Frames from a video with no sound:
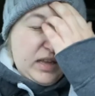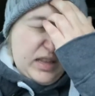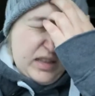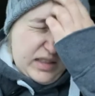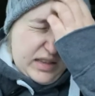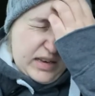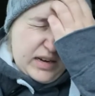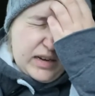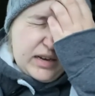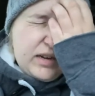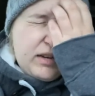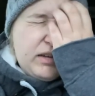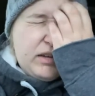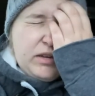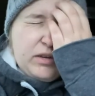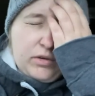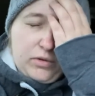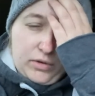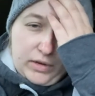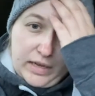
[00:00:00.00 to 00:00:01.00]
Then I
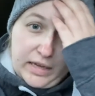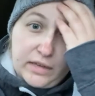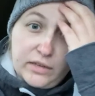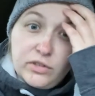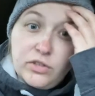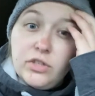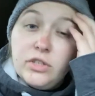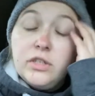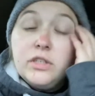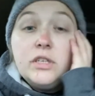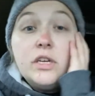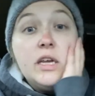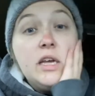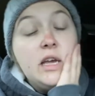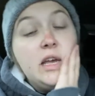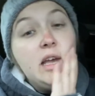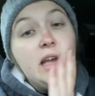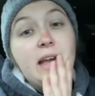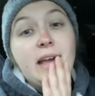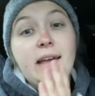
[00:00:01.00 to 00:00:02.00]
got injured
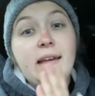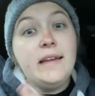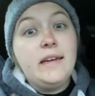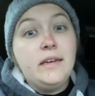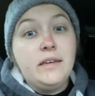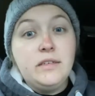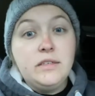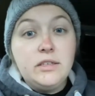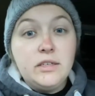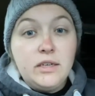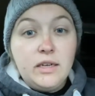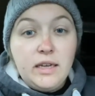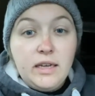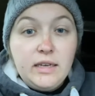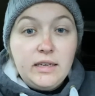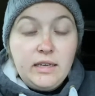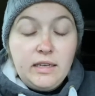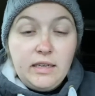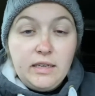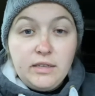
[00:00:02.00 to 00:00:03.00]
and I
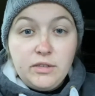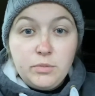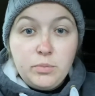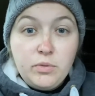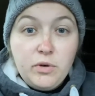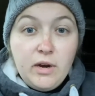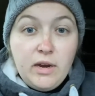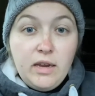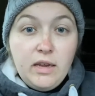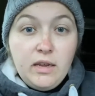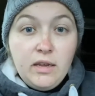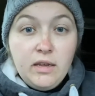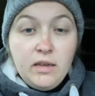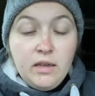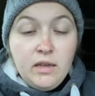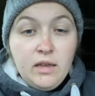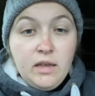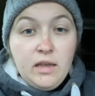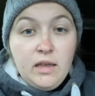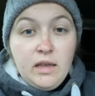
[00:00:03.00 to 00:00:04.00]
had a year's break,
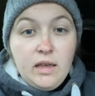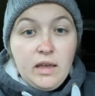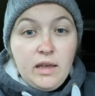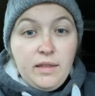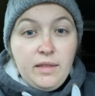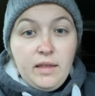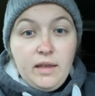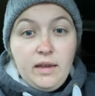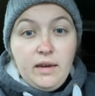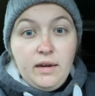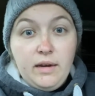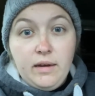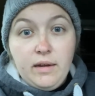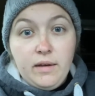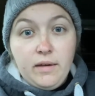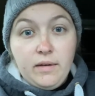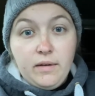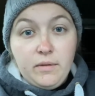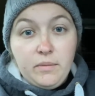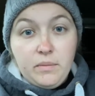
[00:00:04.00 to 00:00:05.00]
and
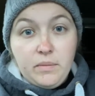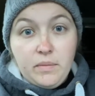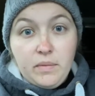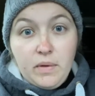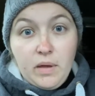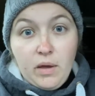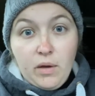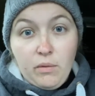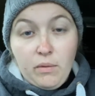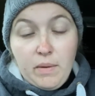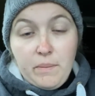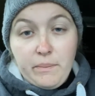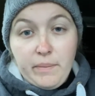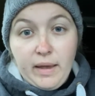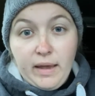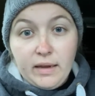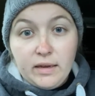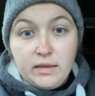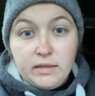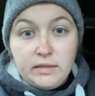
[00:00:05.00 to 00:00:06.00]
then I went
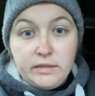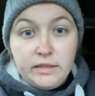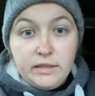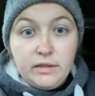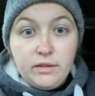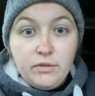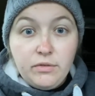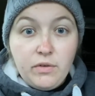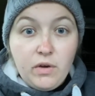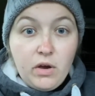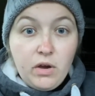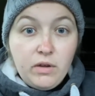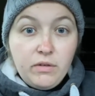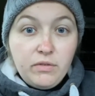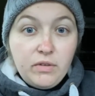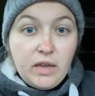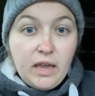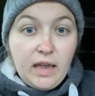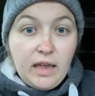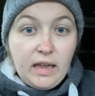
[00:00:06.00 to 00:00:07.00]
back and did the
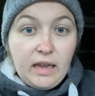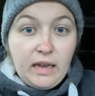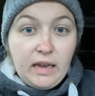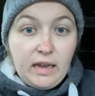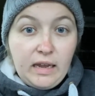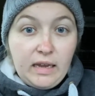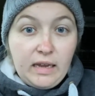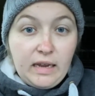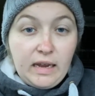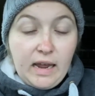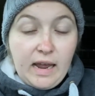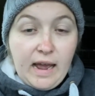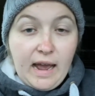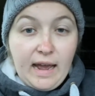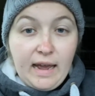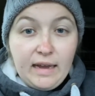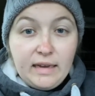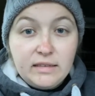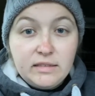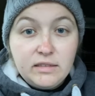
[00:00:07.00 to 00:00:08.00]
5K
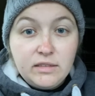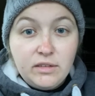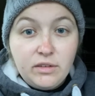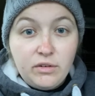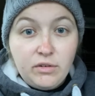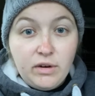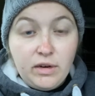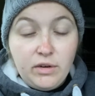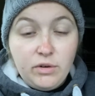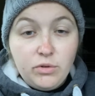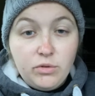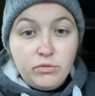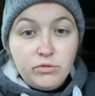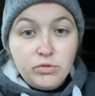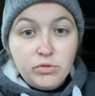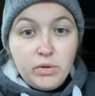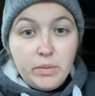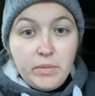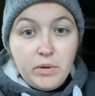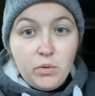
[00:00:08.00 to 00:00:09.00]
at the Great North
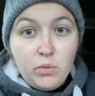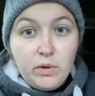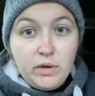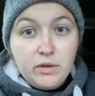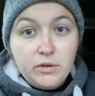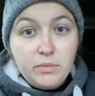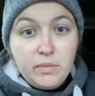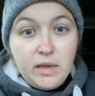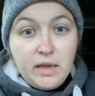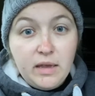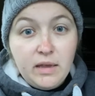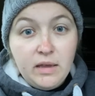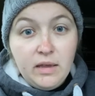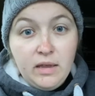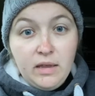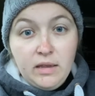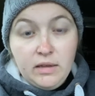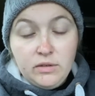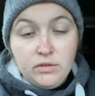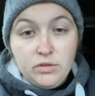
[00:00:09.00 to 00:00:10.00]
Swim at Windermere
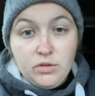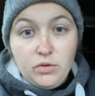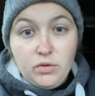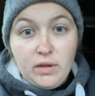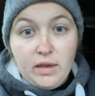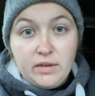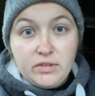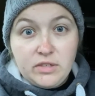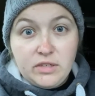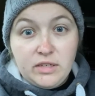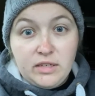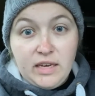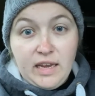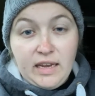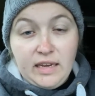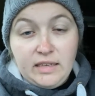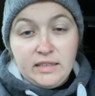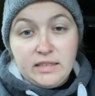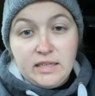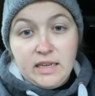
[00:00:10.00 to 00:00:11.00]

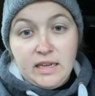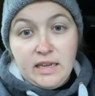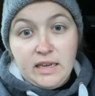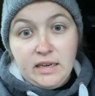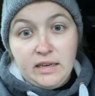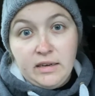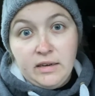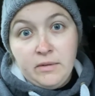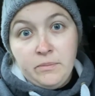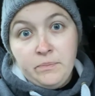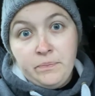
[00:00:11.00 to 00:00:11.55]
2018.